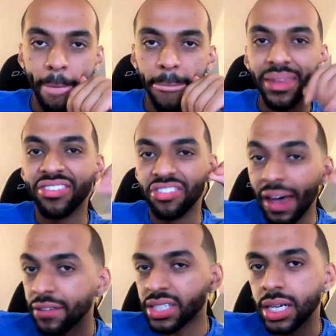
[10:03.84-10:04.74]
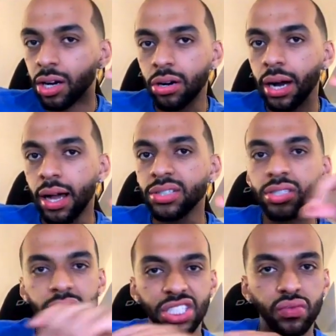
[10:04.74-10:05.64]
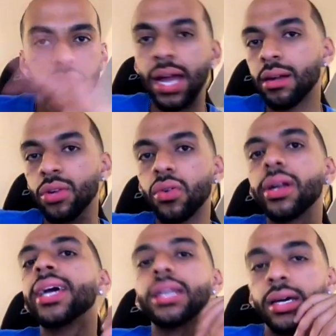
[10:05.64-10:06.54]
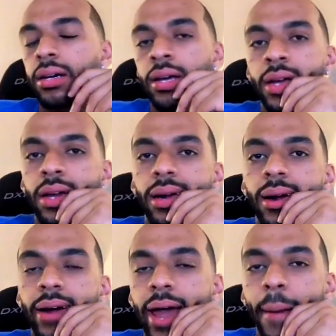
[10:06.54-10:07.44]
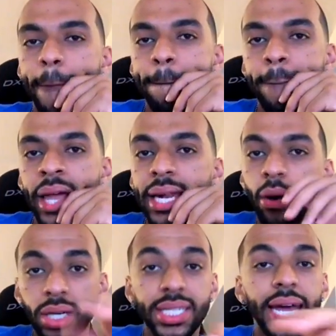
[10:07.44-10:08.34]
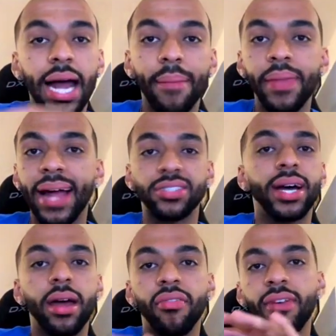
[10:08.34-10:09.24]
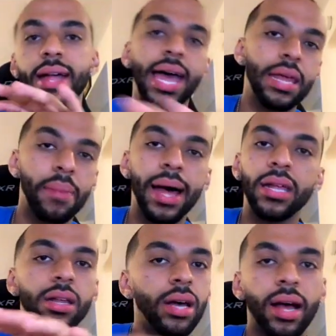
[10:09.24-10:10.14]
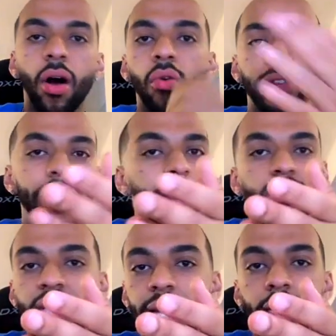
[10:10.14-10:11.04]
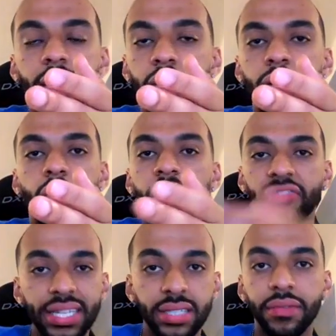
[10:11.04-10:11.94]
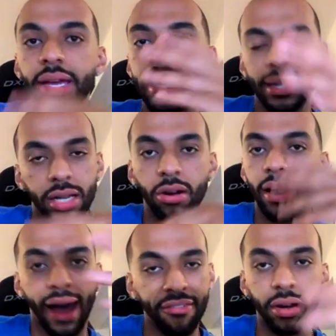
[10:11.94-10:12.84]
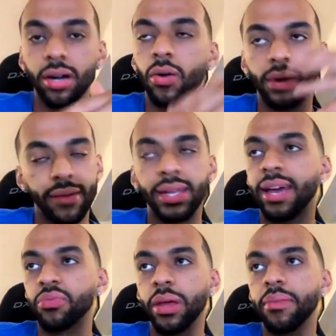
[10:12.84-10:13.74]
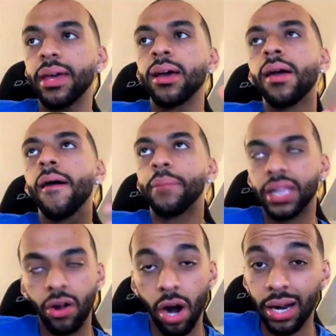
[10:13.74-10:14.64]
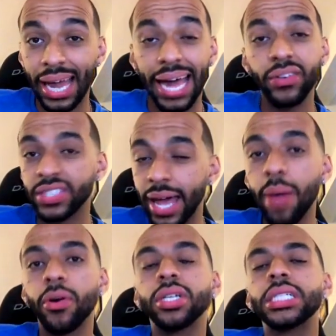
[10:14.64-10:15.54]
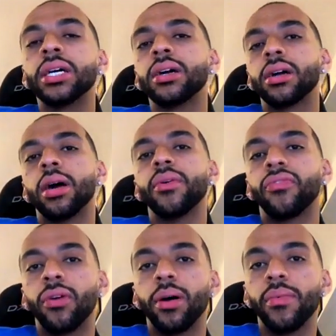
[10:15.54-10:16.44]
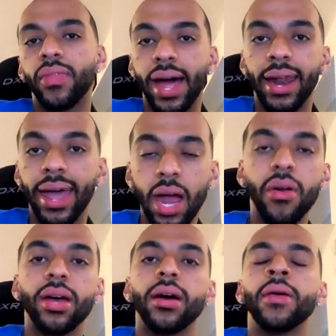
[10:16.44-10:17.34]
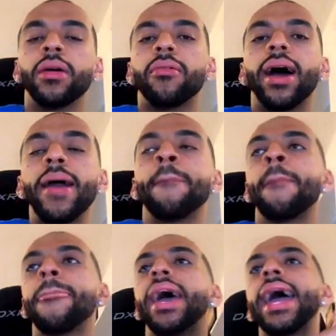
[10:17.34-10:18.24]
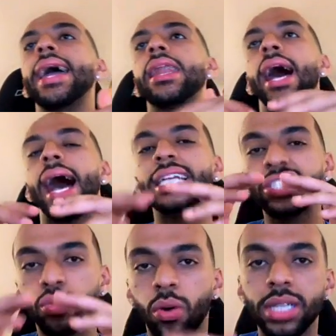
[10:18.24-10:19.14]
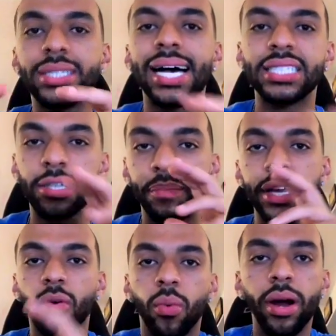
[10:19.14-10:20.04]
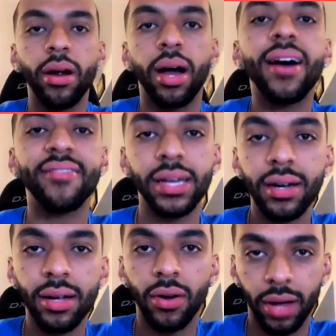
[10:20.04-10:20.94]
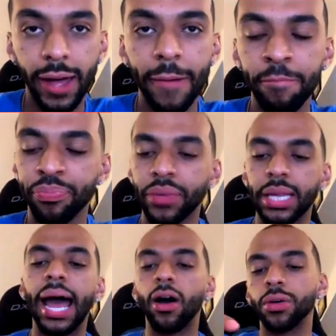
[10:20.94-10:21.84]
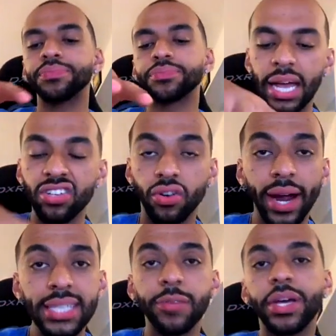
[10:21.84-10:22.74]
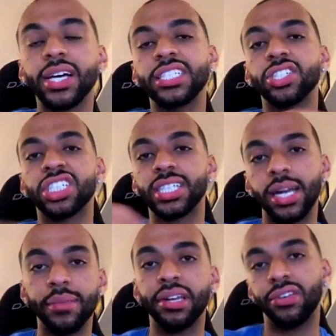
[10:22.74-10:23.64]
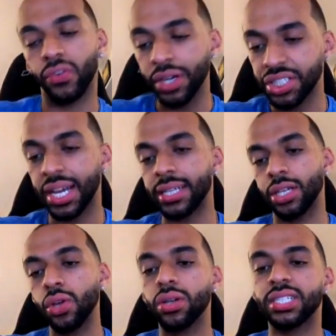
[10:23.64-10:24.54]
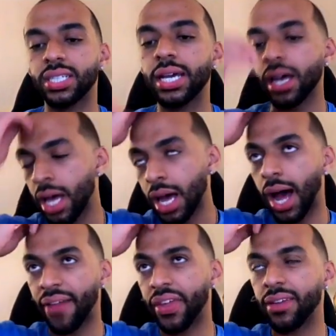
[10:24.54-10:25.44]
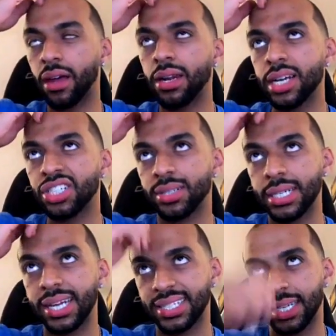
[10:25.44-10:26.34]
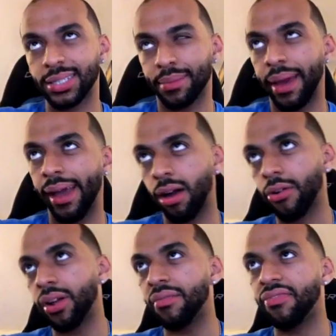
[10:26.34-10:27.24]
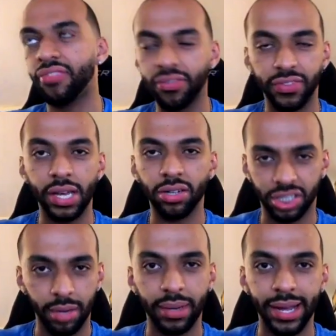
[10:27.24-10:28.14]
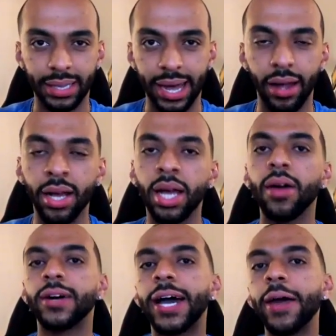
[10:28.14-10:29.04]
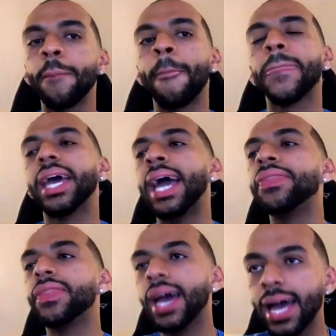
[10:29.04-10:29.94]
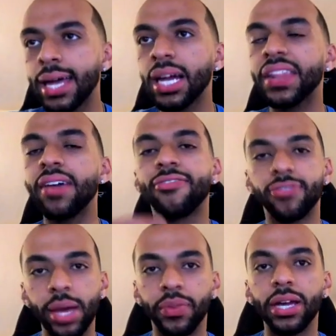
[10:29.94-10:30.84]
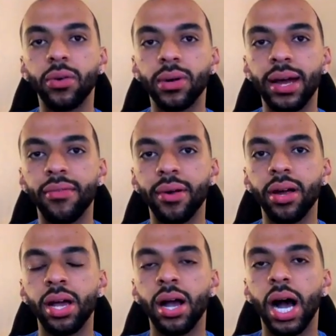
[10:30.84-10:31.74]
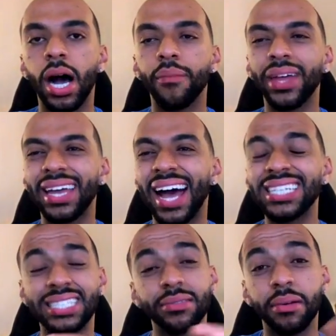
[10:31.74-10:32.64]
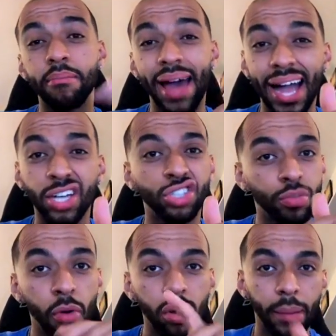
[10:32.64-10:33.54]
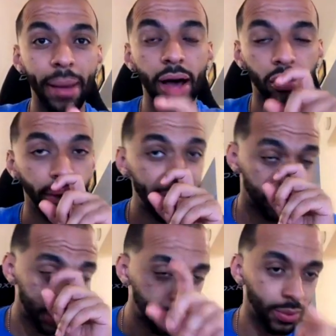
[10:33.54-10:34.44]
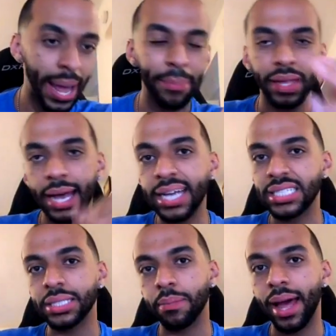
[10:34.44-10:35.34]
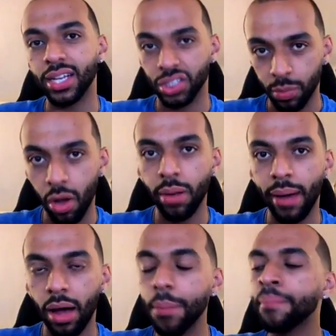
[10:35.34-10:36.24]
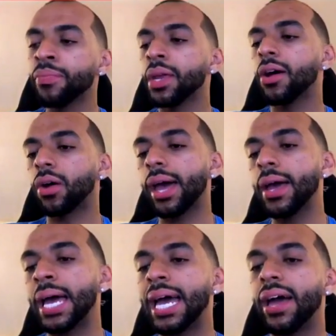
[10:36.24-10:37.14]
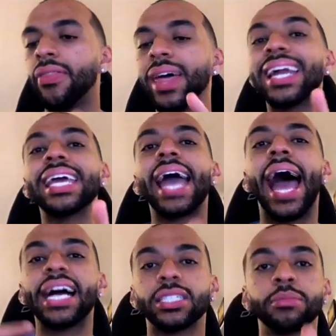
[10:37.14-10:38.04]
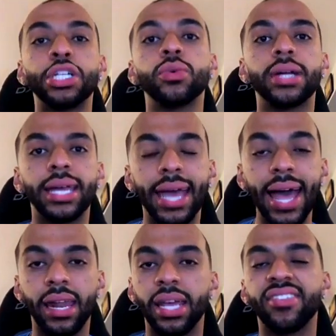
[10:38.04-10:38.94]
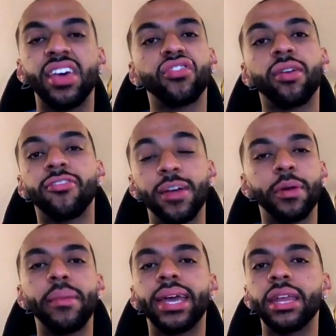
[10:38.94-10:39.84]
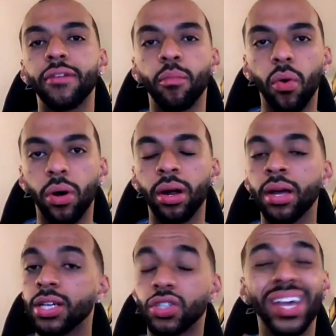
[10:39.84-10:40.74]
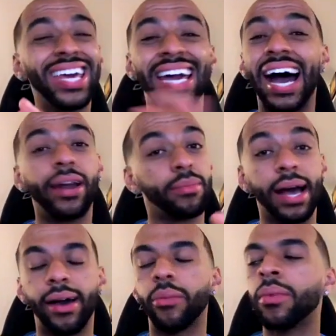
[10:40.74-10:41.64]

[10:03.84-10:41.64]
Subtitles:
$1,700 to this random dude in India. All right. Now, once again, I'm not trying to offend anybody. Look, hopefully y'all don't take it, offensively in India or Africa or whatever the case may be. But there are a lot of scammers coming from that area, right? And I just want y'all to be aware of it, okay? Now, it's crazy because they're sending me these screenshots, and you can see, I think initially they sent them 850 or something like that, right? And then they flipped it or whatever. The guy sent them back a small amount, right? So this is what happened. The guy sent them back a small amount, okay? And then he asked them to do it again. He said he's gonna flip it and make it even more. So he got him.